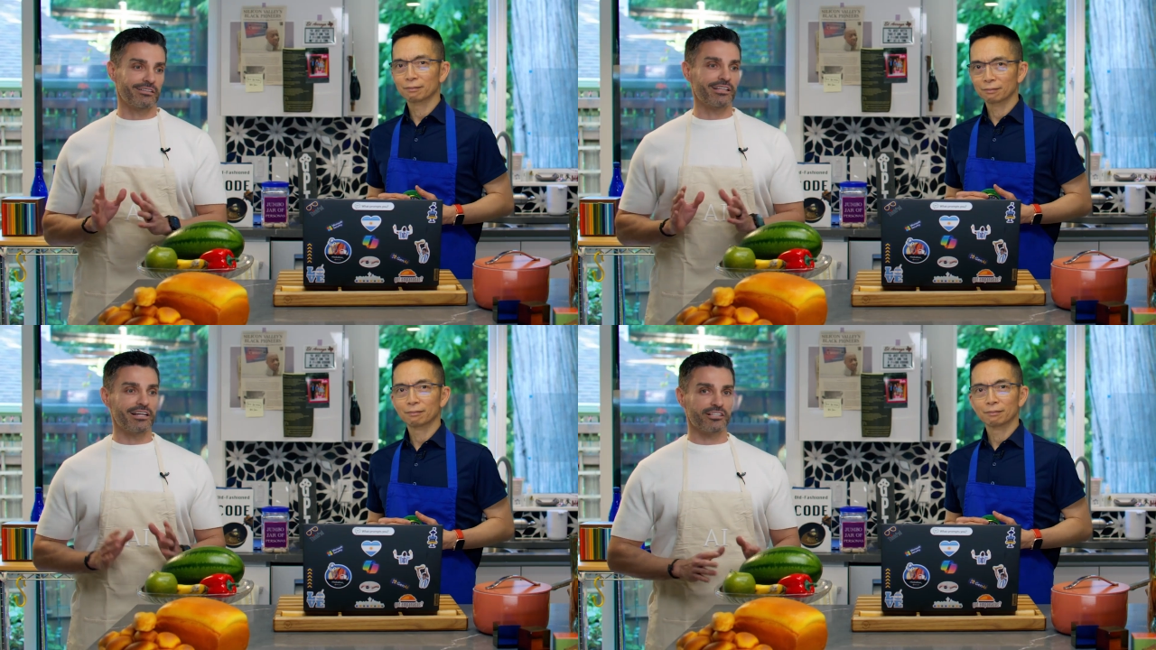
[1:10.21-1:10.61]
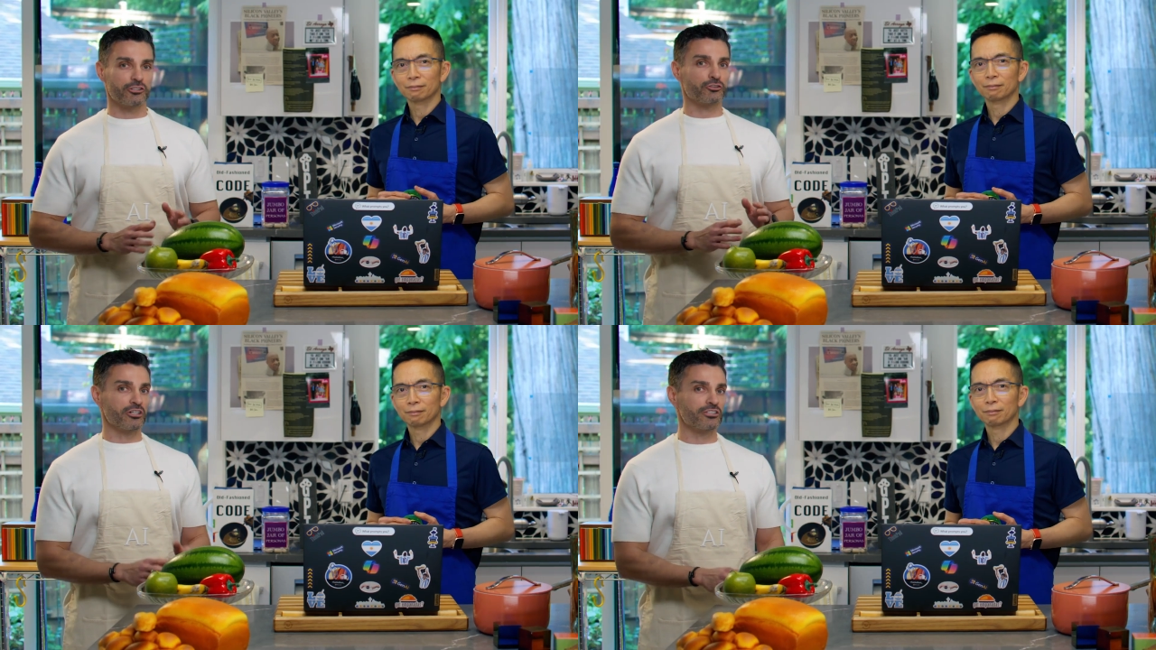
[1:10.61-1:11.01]
Speaker 1: the,
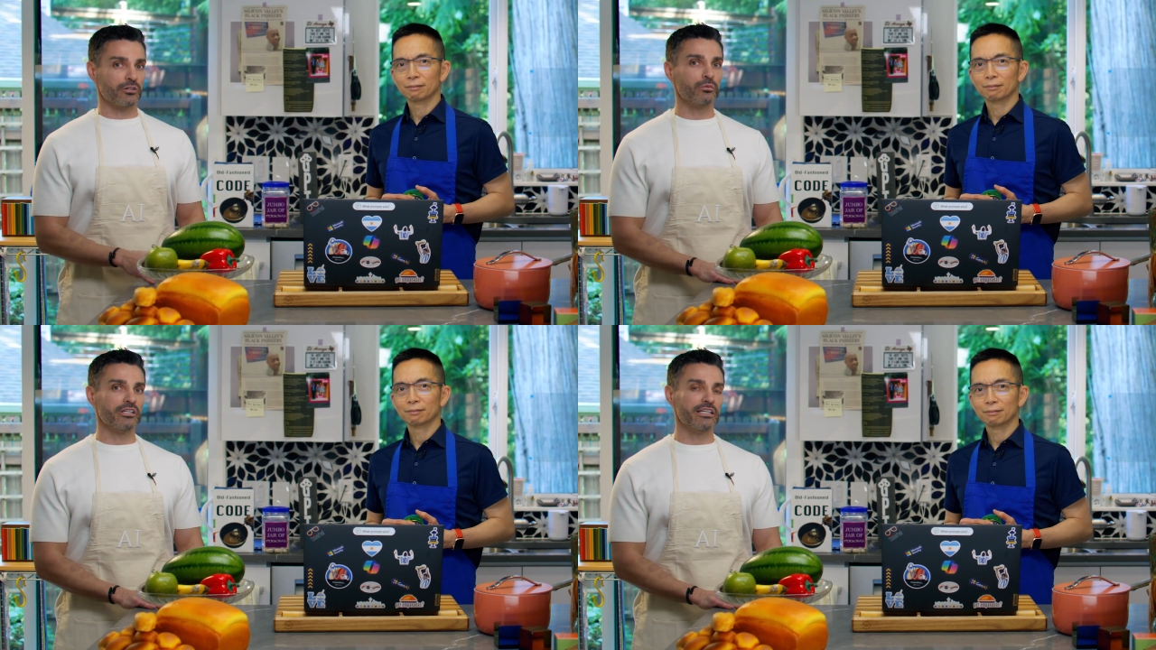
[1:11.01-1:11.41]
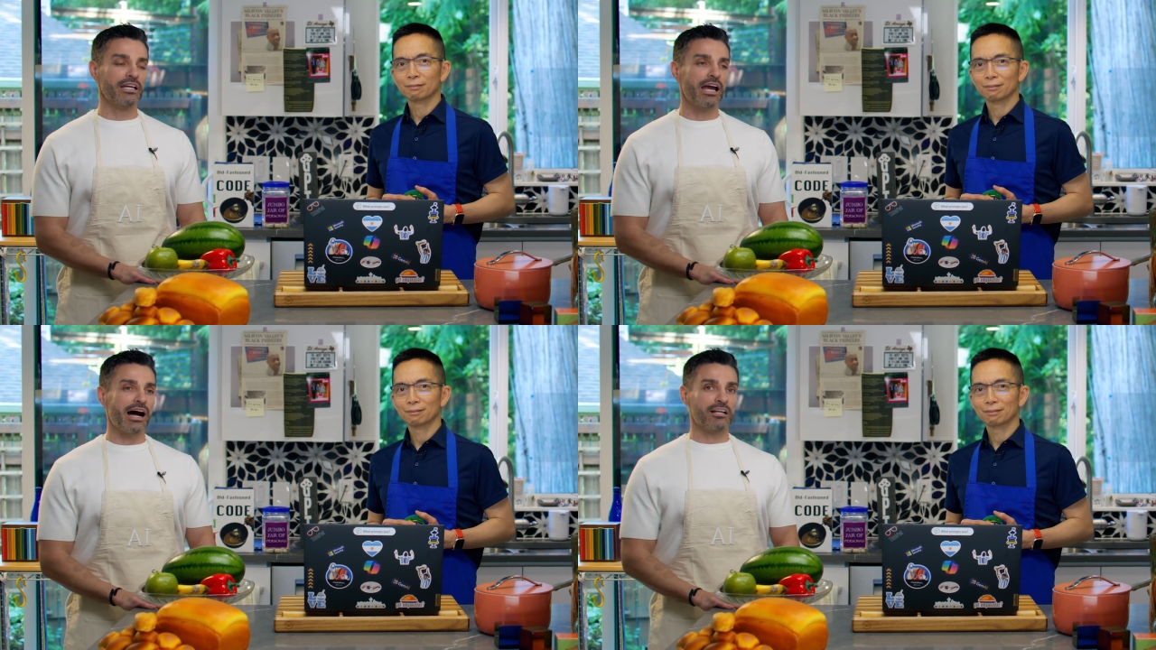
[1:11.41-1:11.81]
latest trend only
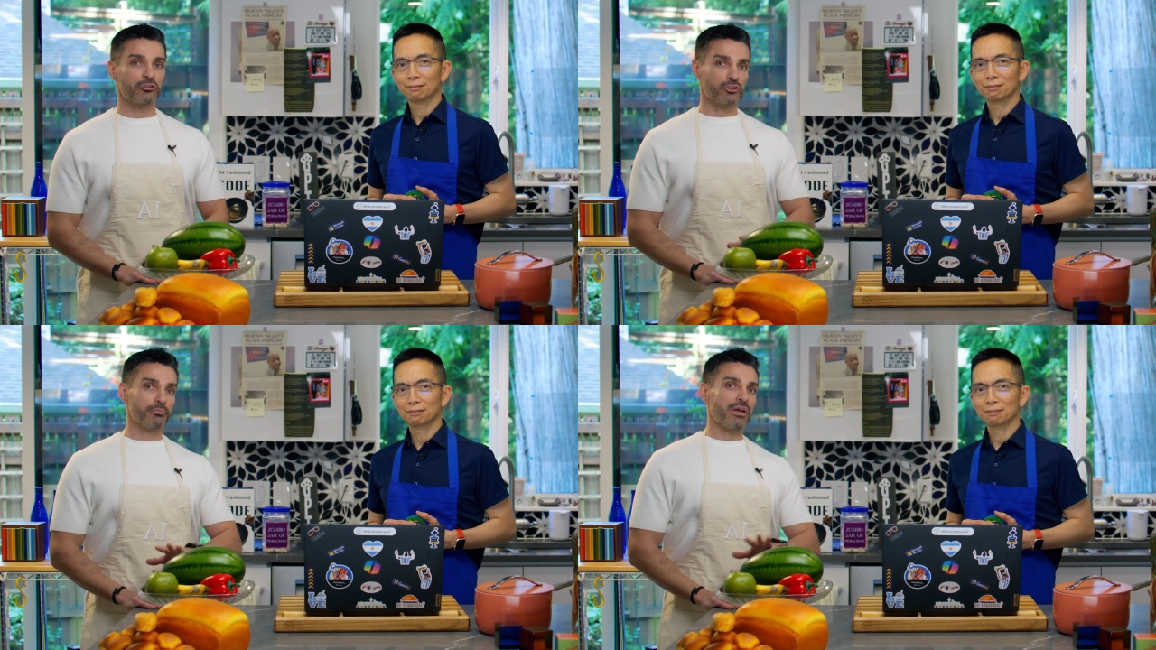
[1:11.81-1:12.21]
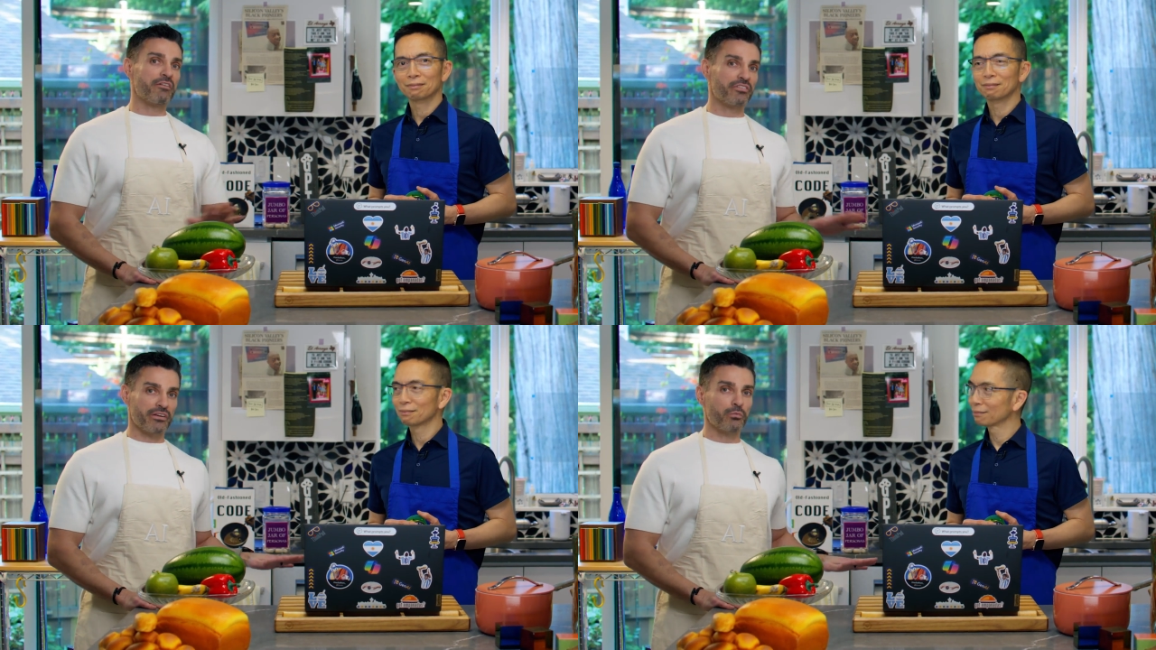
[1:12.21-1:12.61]
and drop
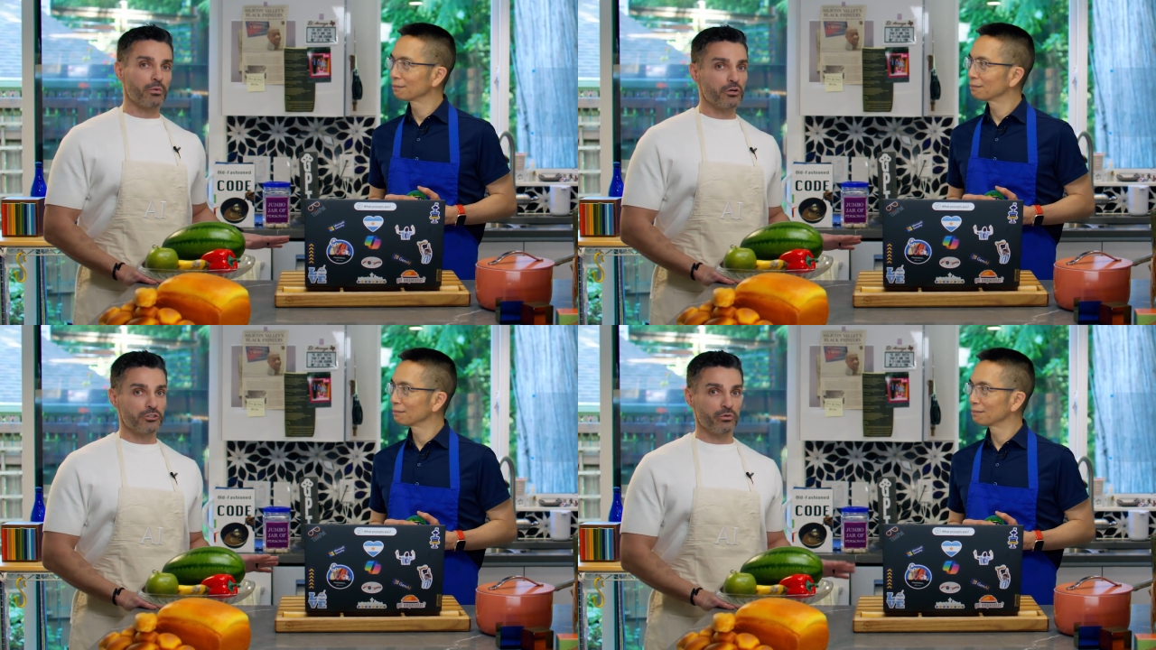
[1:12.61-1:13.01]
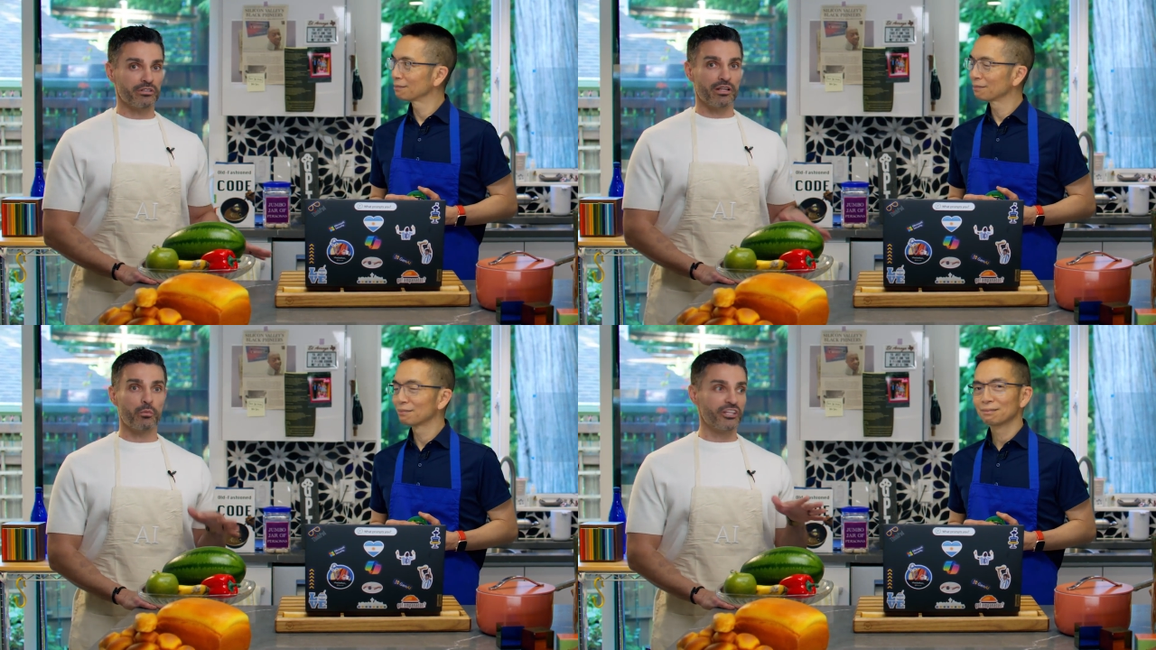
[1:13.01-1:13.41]
everything we were
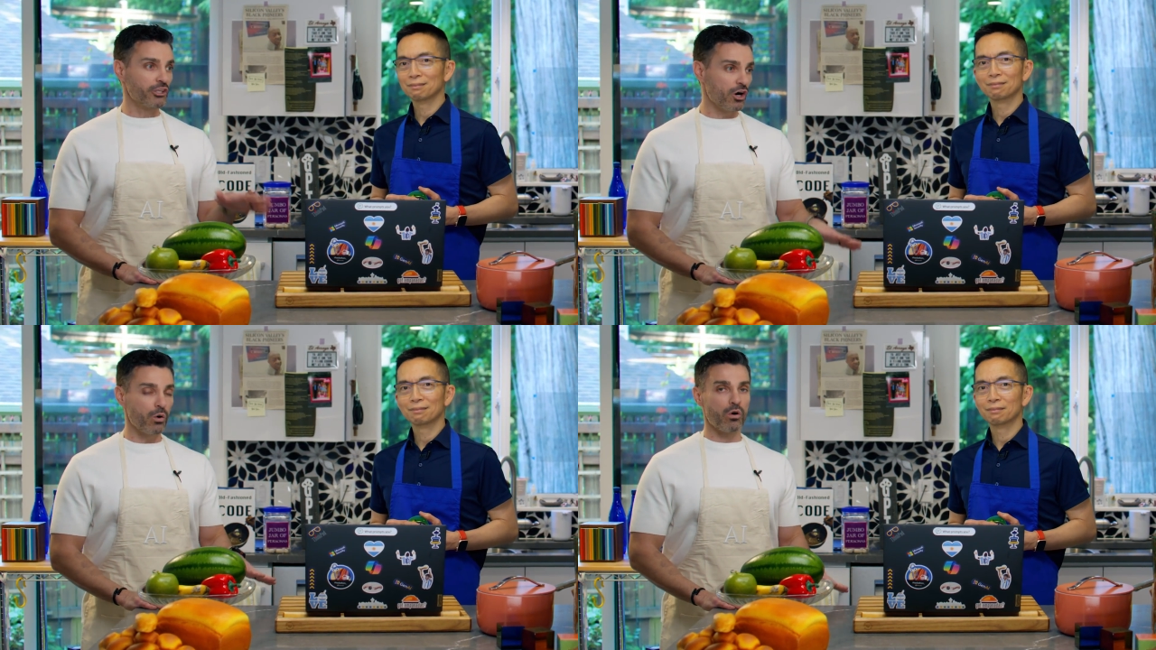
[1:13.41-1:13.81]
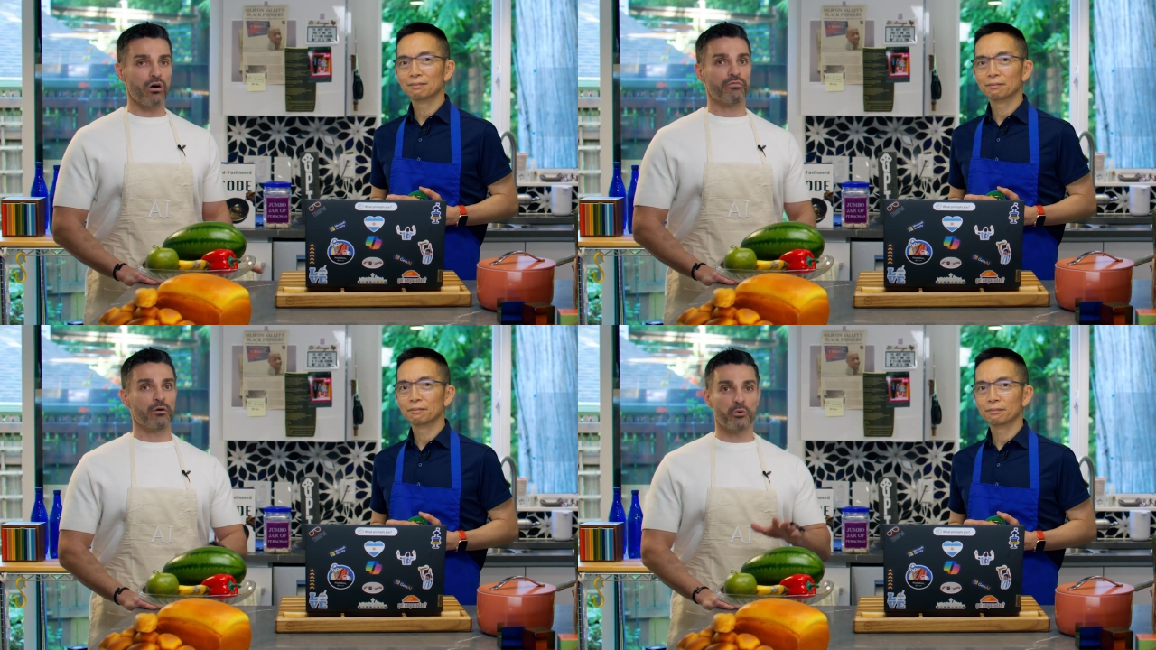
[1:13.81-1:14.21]
doing that we know
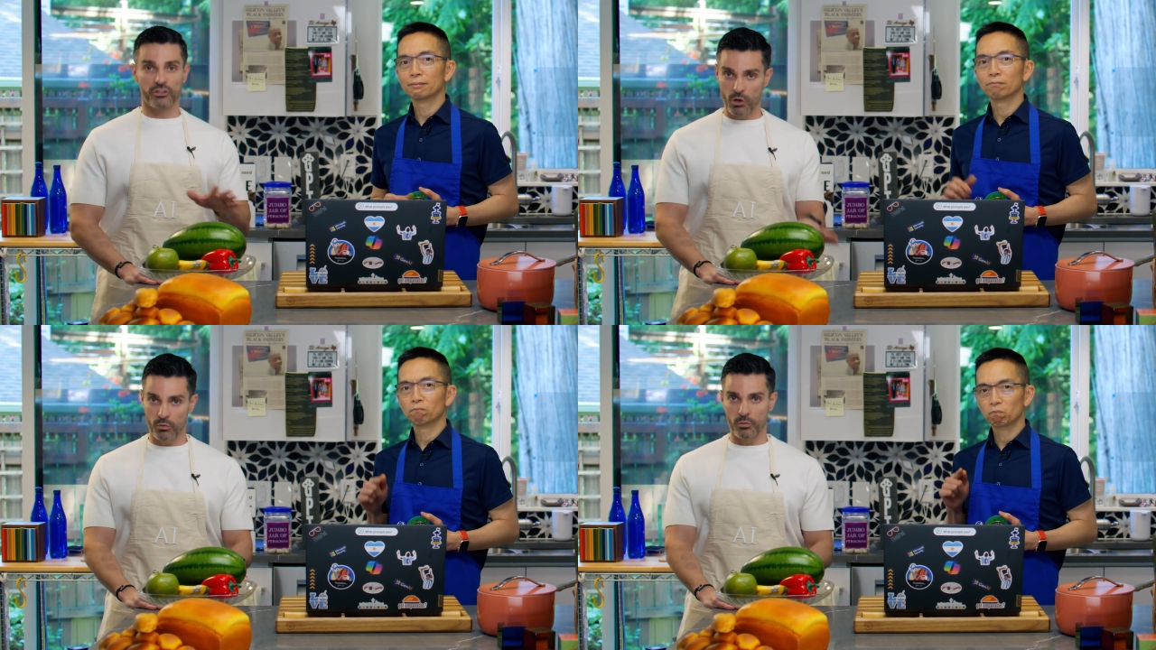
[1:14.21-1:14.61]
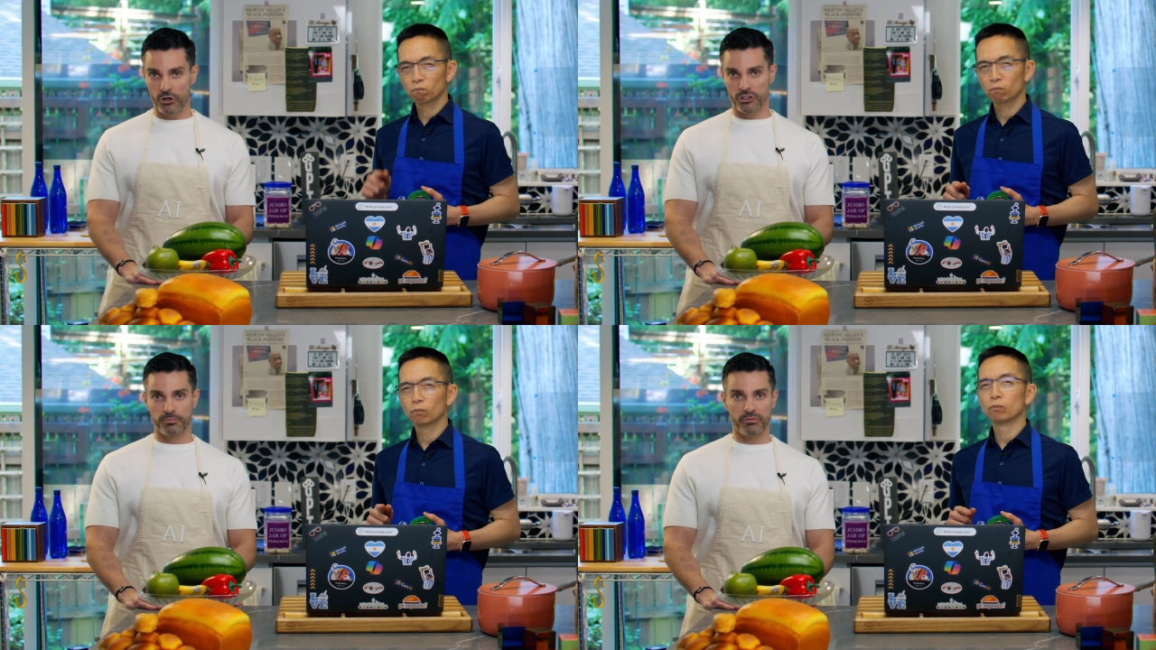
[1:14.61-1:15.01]
of and we know
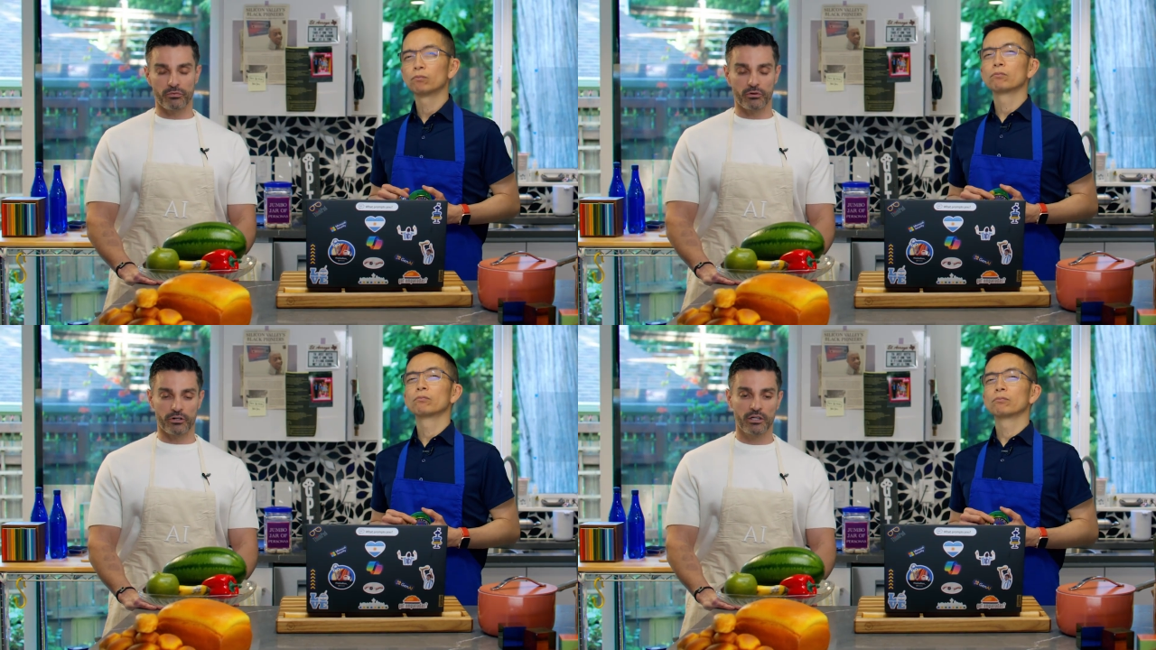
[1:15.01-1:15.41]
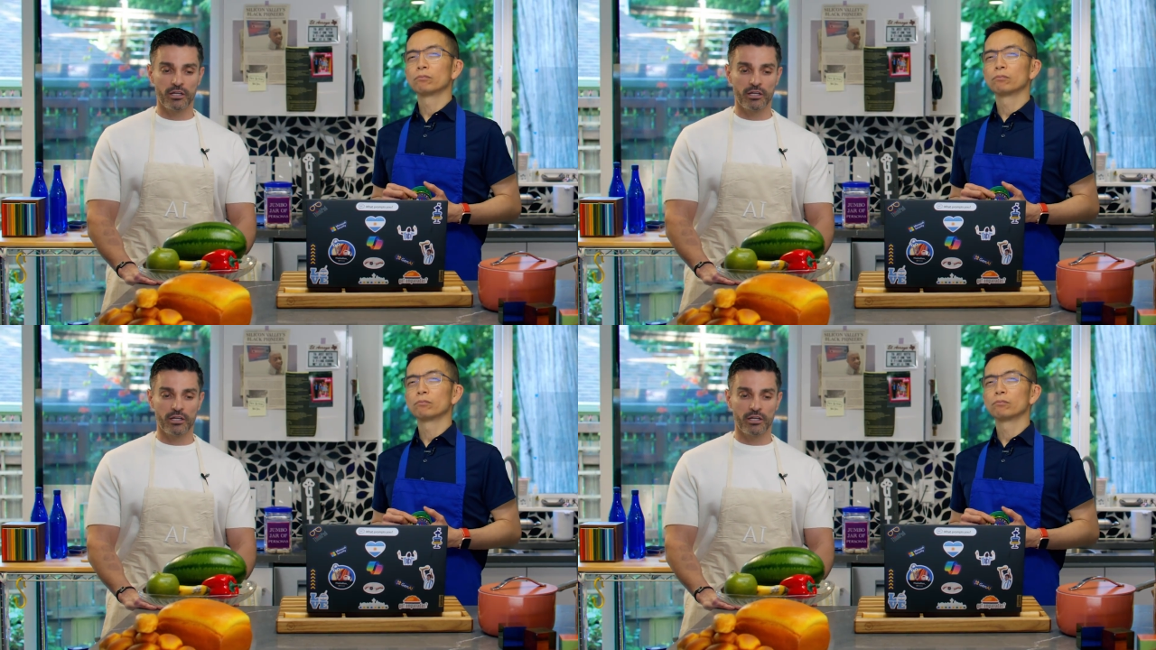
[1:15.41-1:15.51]
worked before.